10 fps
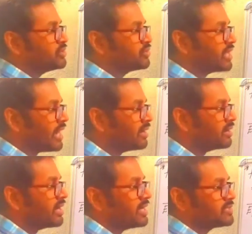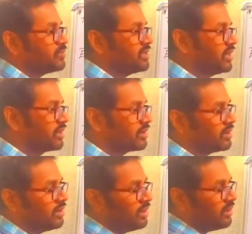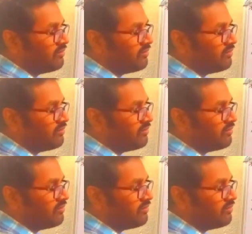due to the entire sphere